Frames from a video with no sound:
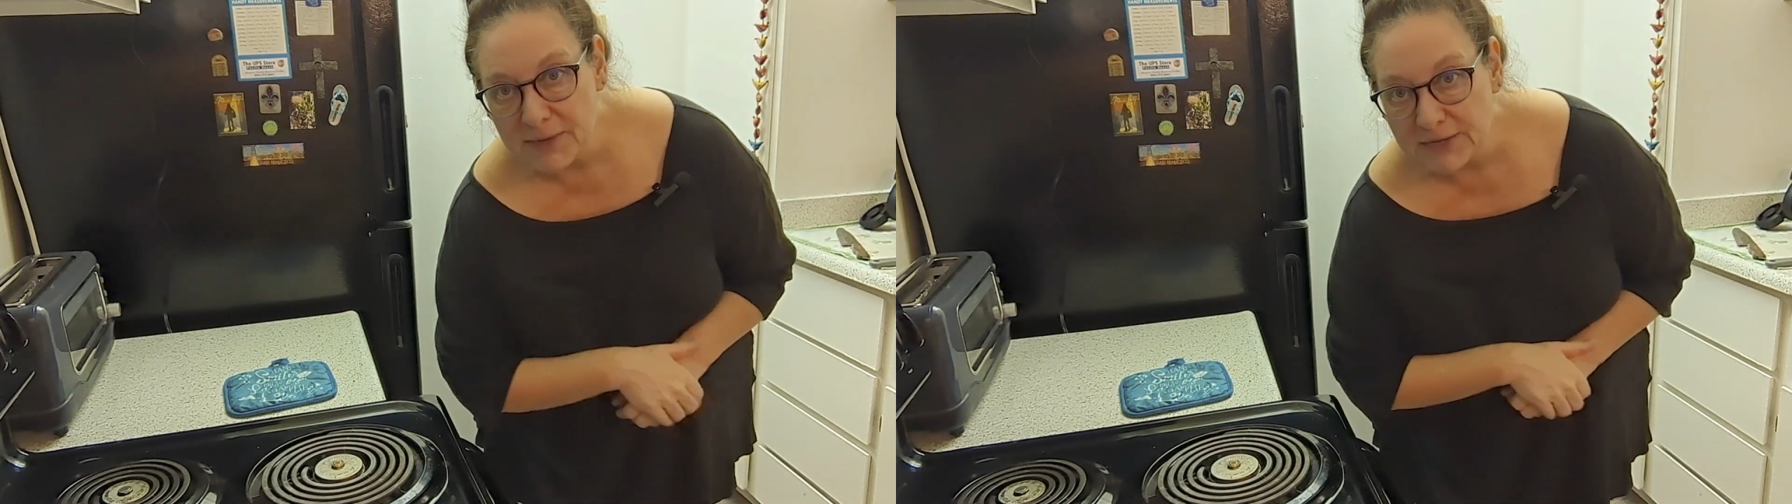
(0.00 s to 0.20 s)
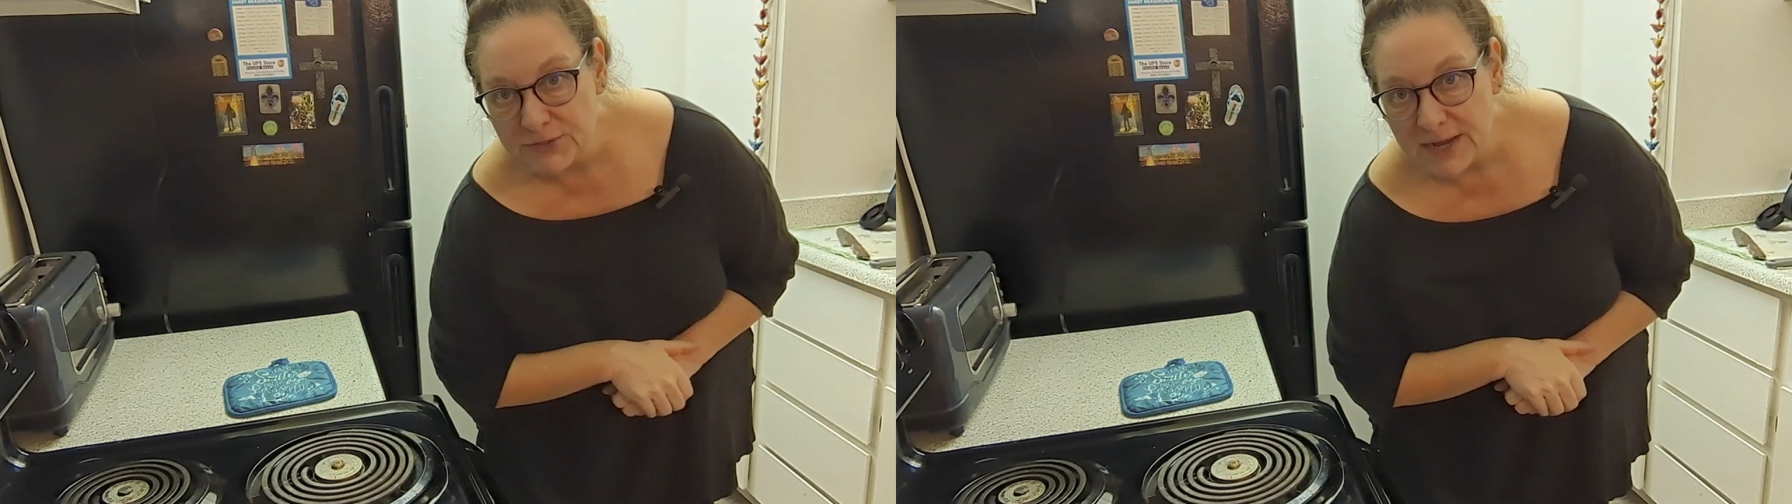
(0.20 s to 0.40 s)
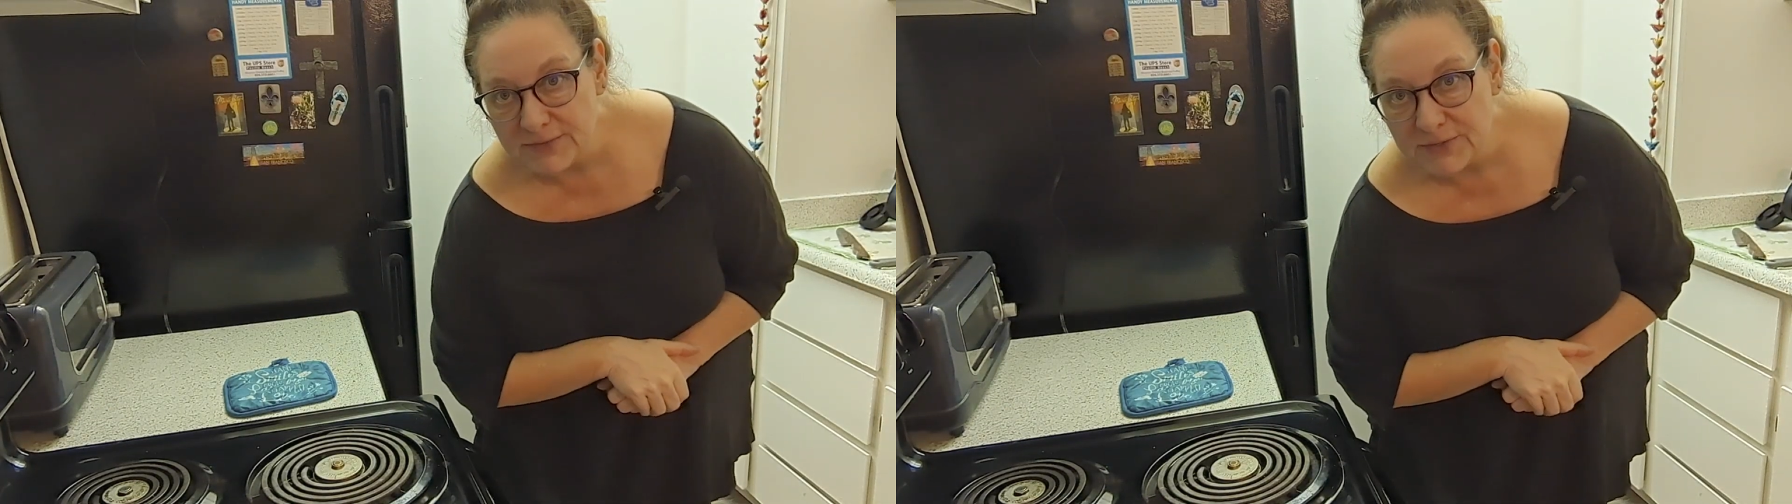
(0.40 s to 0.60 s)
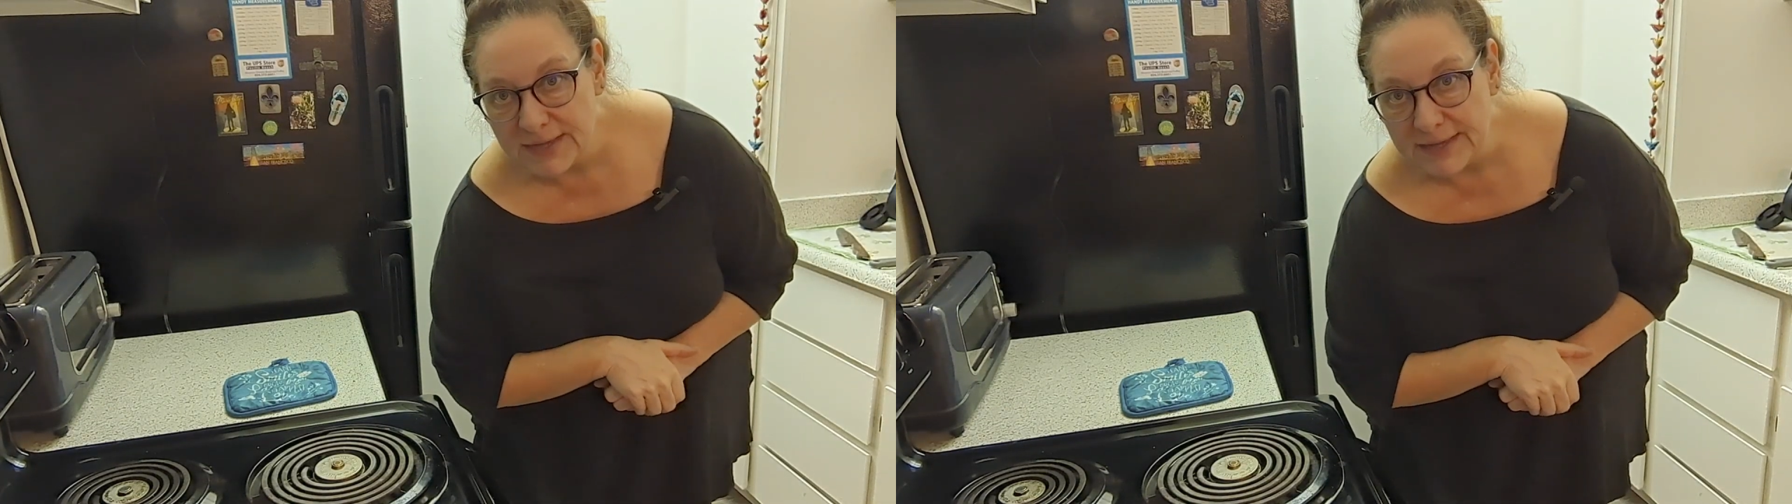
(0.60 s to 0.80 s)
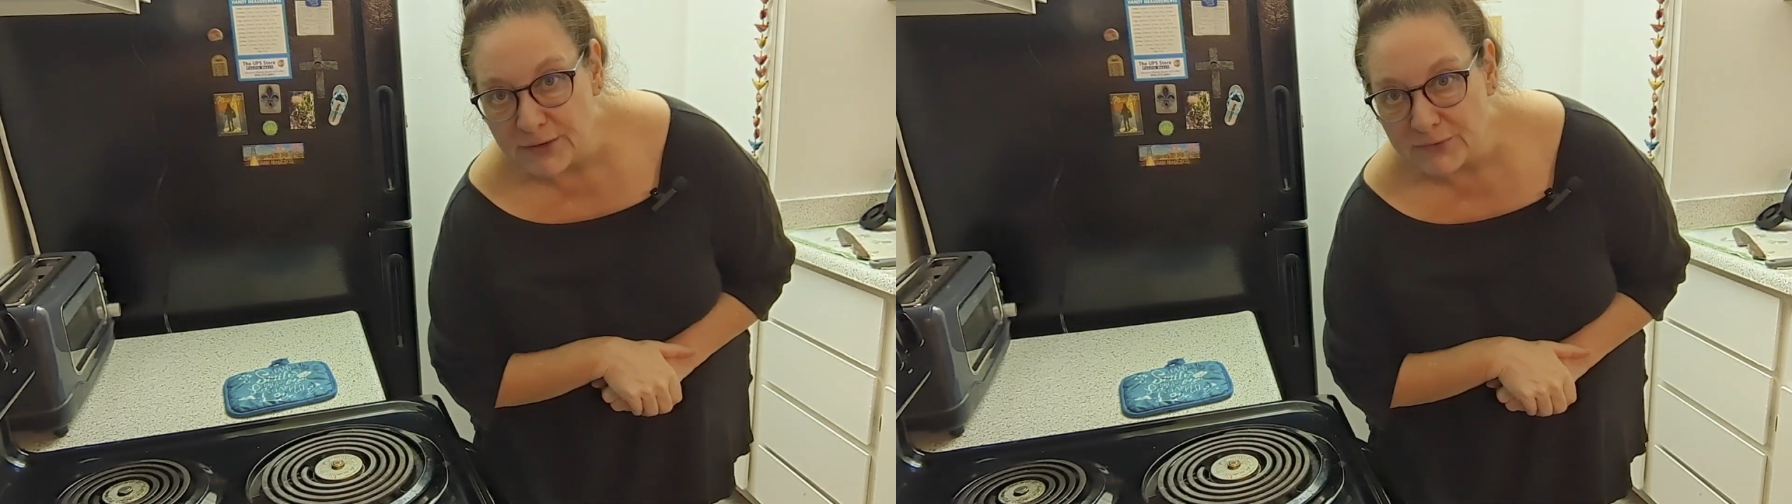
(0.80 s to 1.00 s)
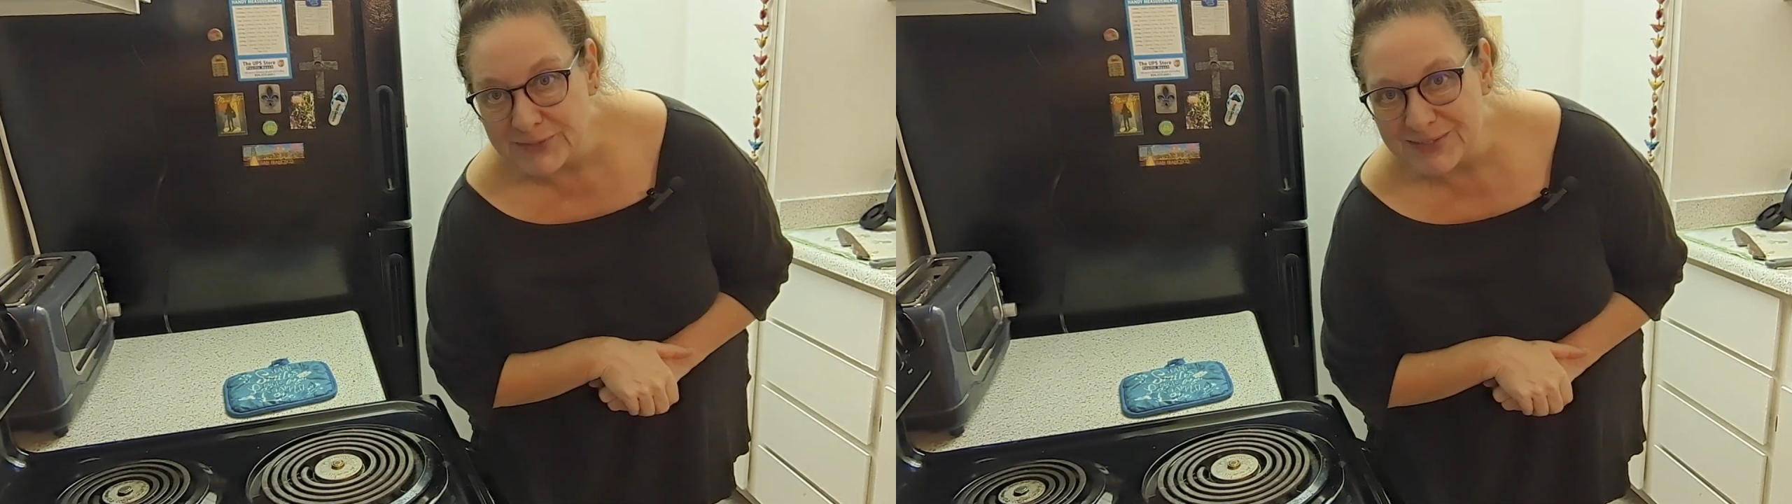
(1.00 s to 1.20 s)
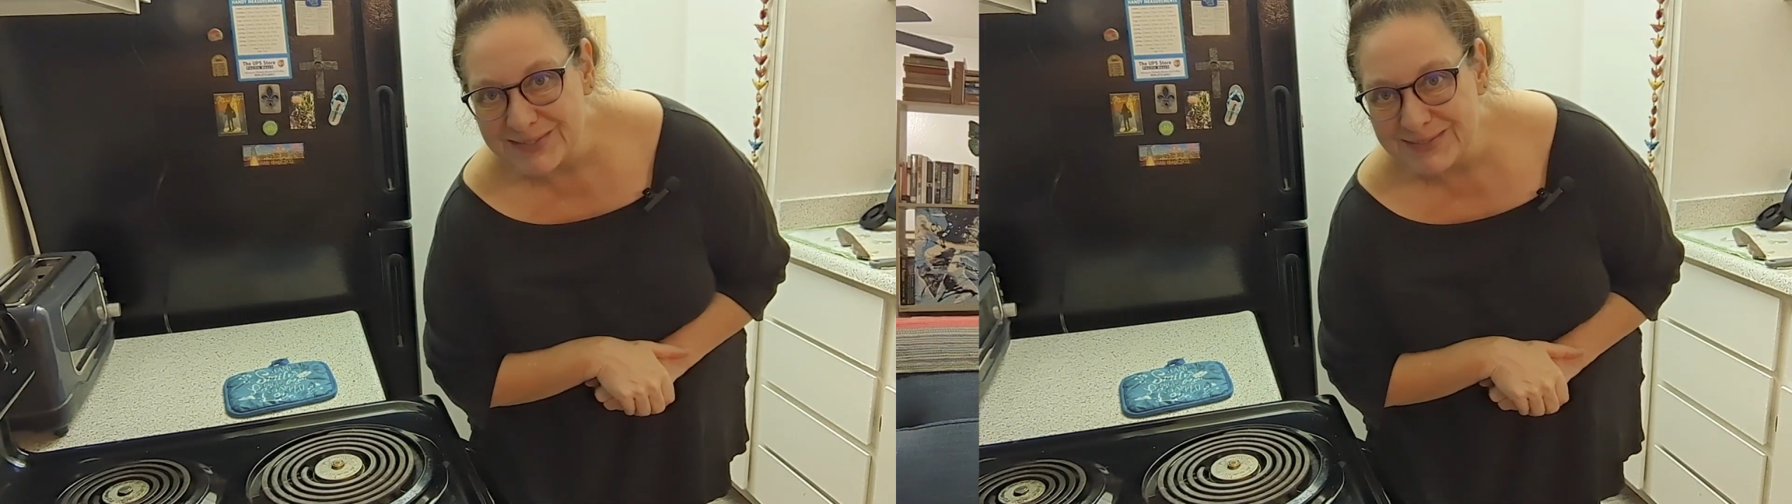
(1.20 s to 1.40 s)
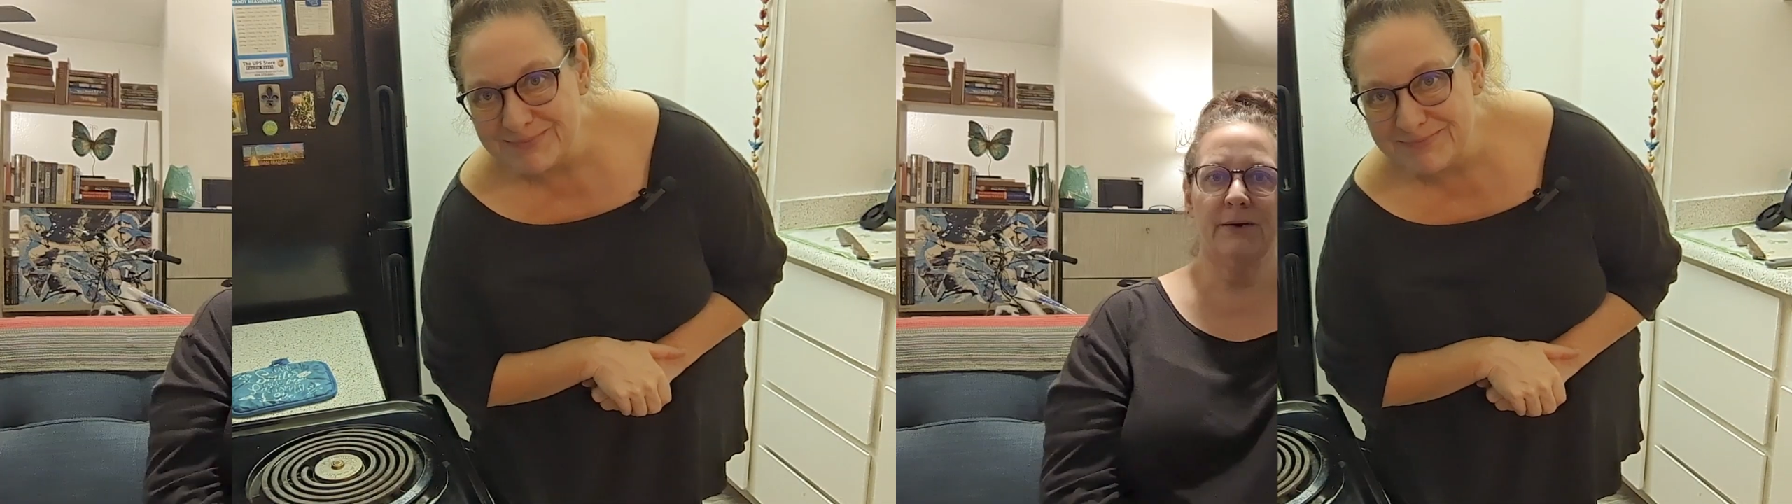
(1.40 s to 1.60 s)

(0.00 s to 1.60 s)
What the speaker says: about travel hangovers.